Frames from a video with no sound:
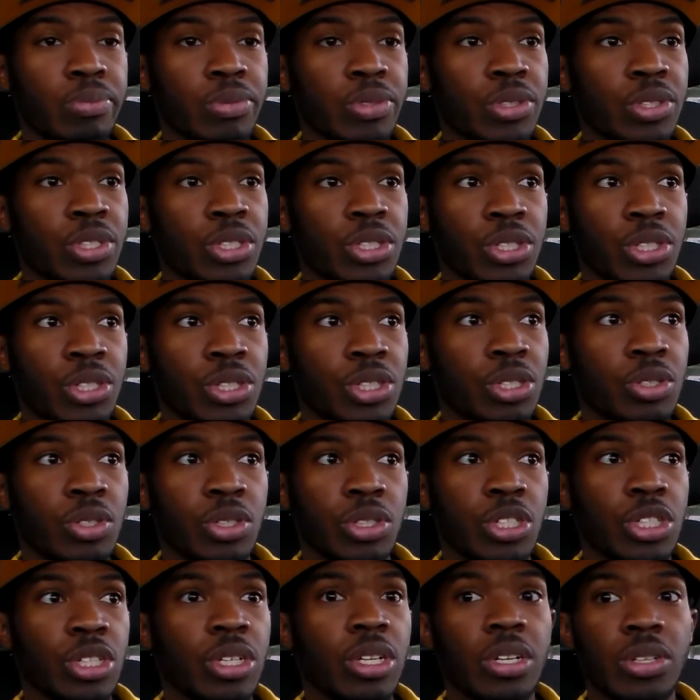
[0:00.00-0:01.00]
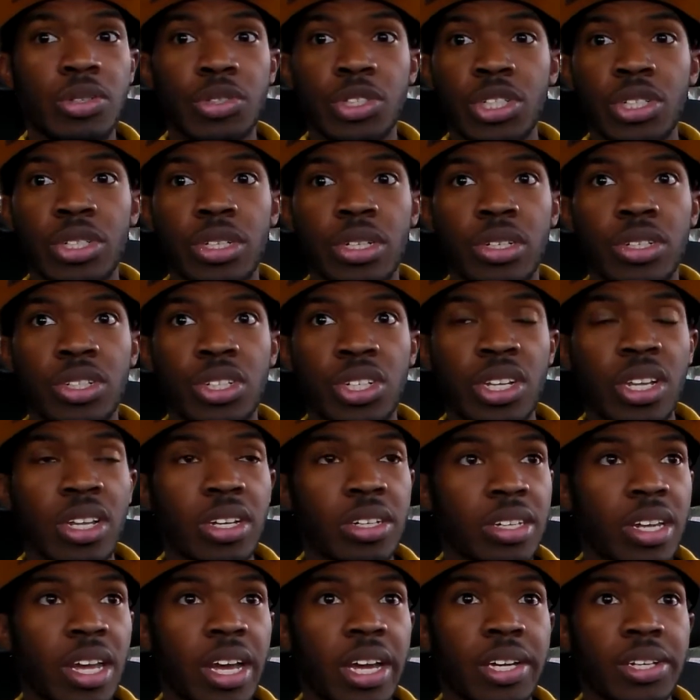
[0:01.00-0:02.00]
she
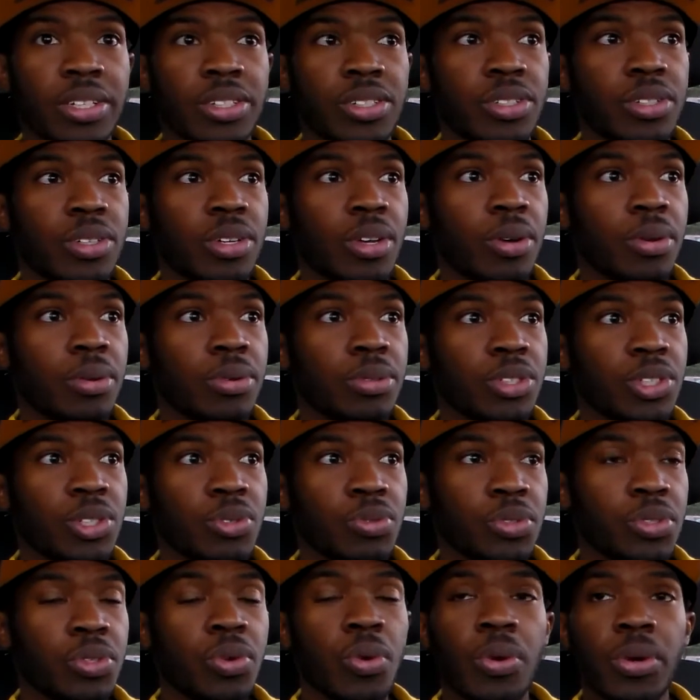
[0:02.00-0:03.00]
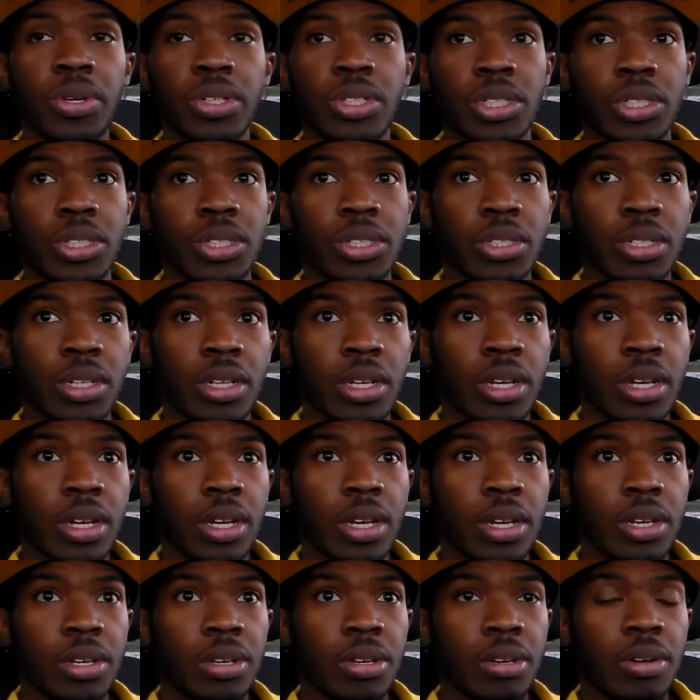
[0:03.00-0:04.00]
looked nice, you know. She was gorgeous,
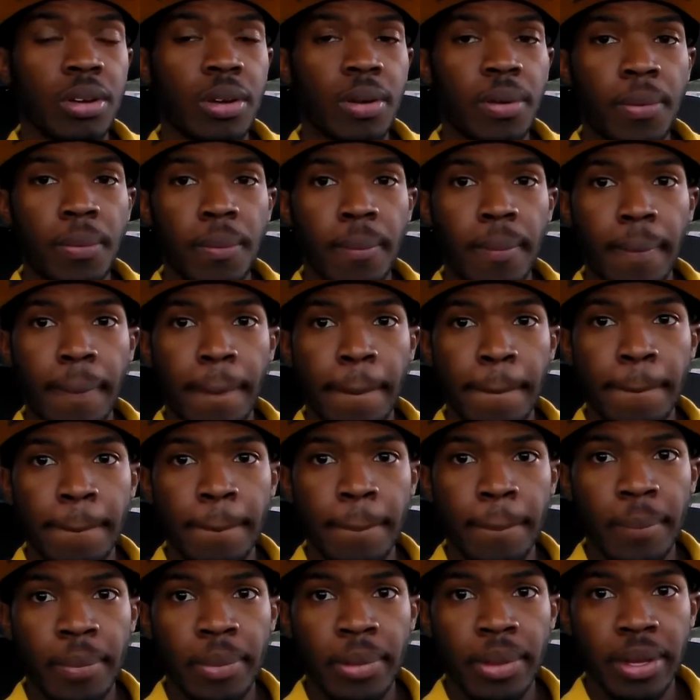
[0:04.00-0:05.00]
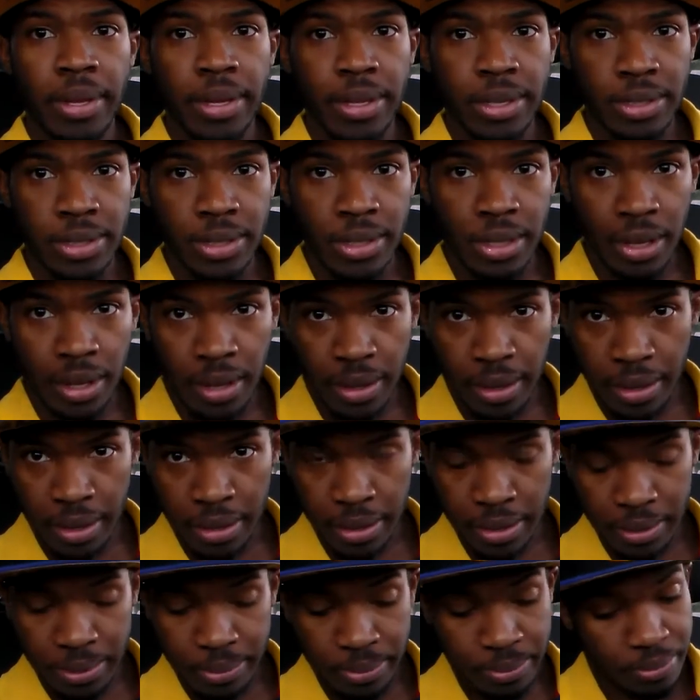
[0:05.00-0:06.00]
you know. And
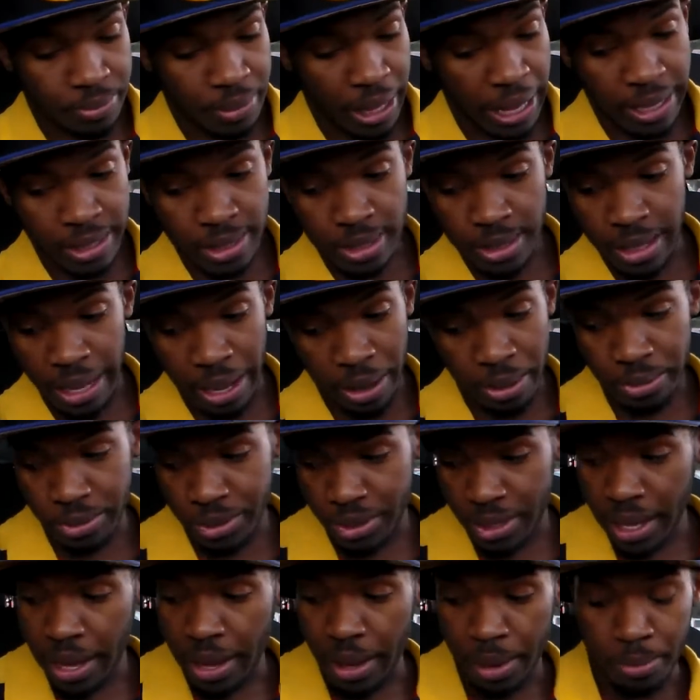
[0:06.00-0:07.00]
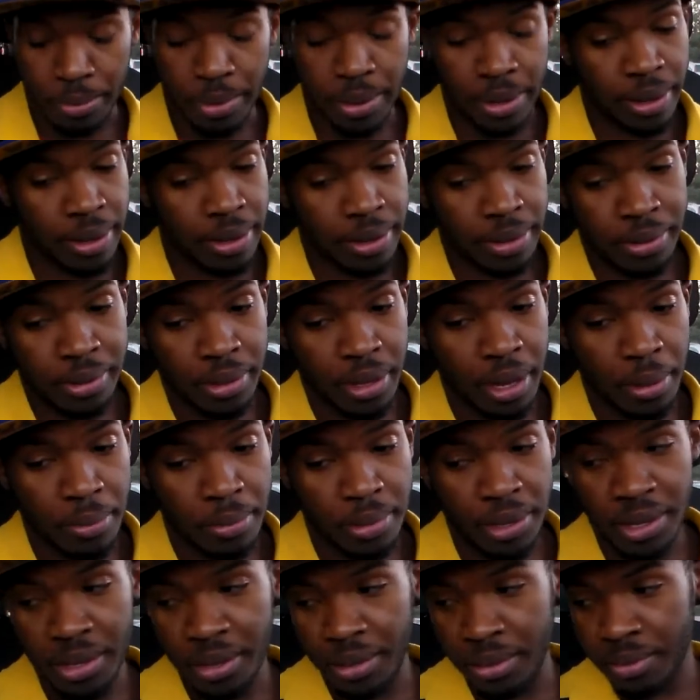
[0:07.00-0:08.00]
that was that, man. I
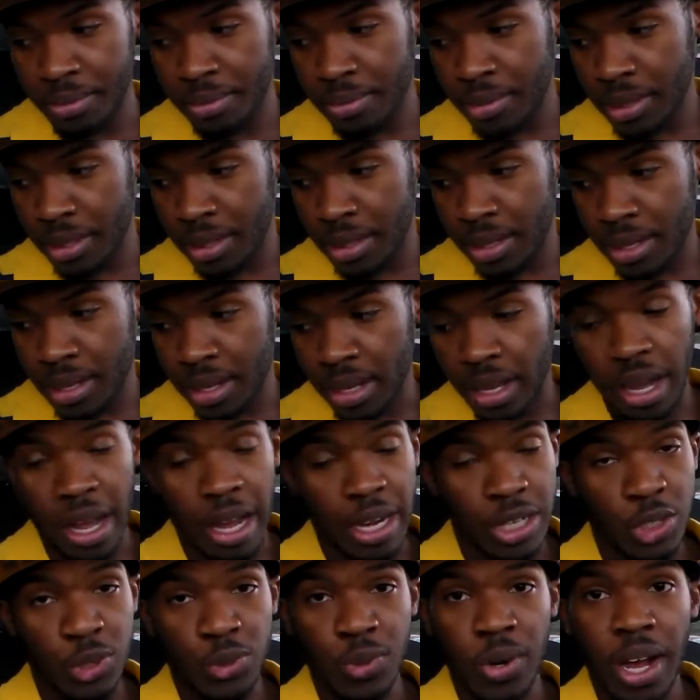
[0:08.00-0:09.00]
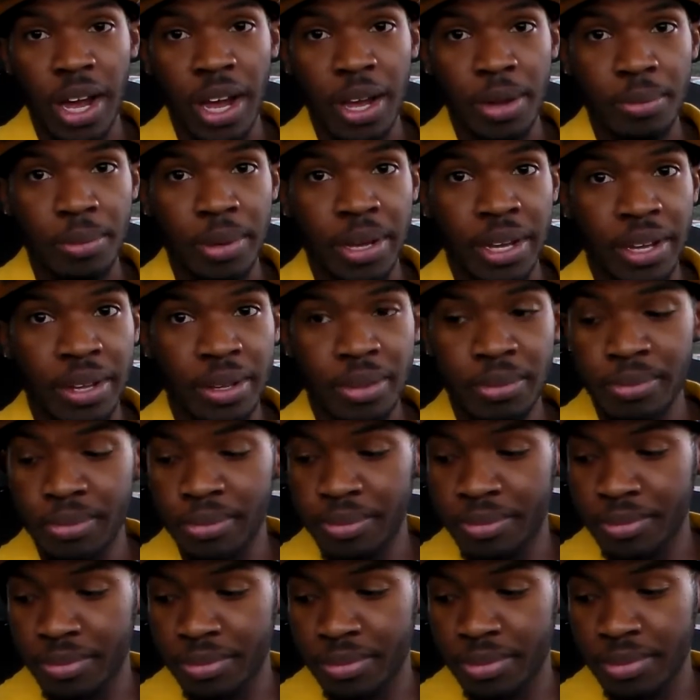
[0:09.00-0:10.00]
mean, I tried, man.
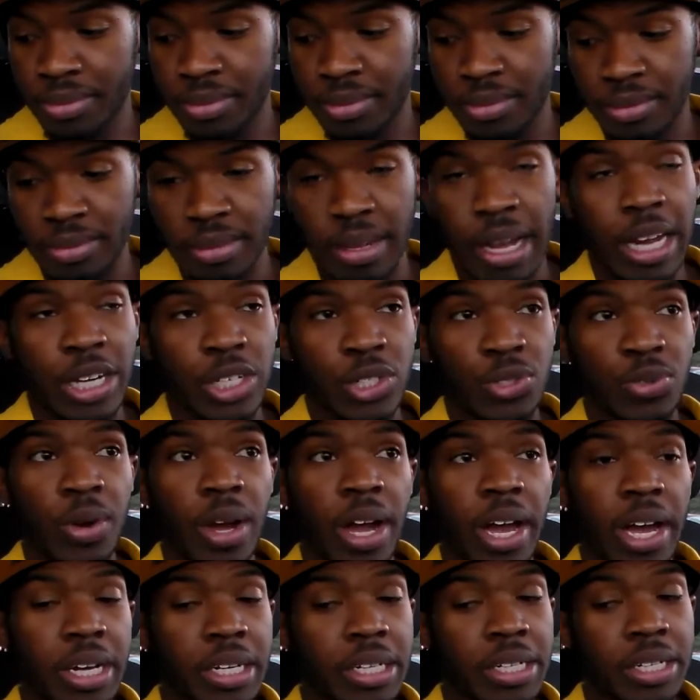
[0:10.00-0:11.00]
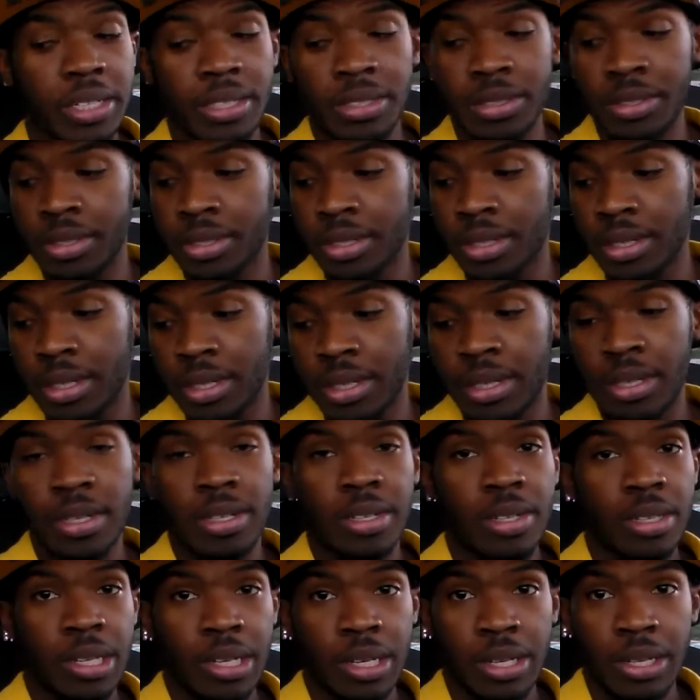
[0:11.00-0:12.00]
I tried, and
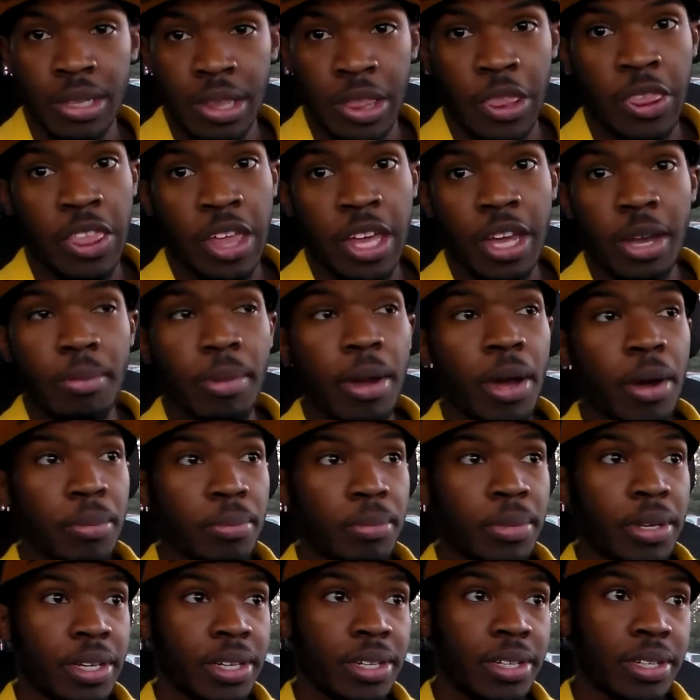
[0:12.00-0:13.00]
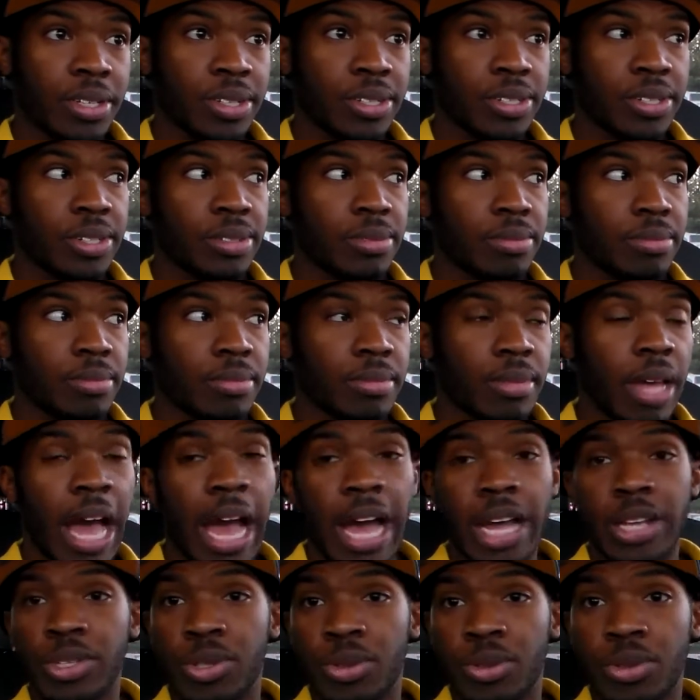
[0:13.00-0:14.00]
the thing about me is
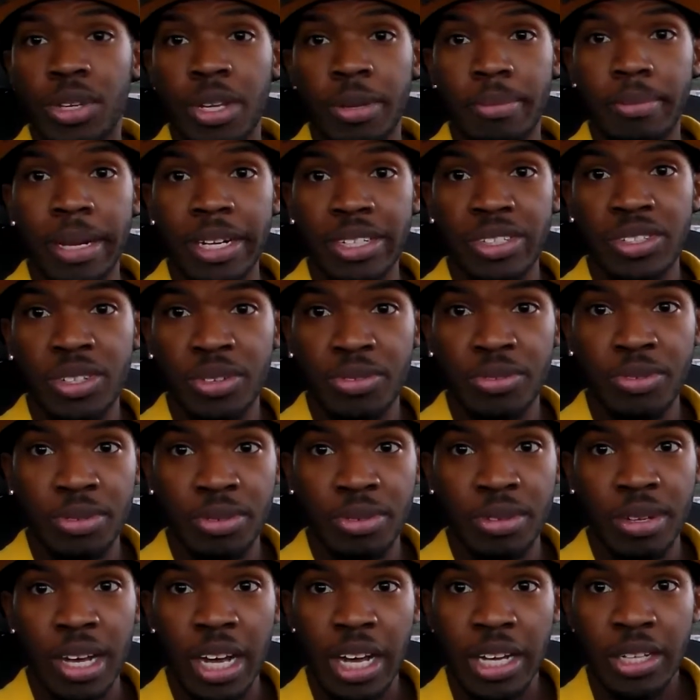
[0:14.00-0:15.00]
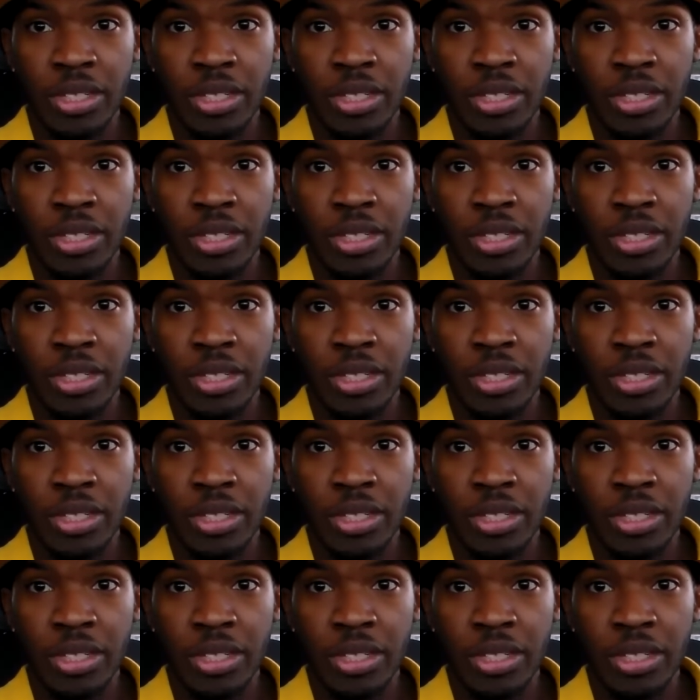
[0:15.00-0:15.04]
I do give myself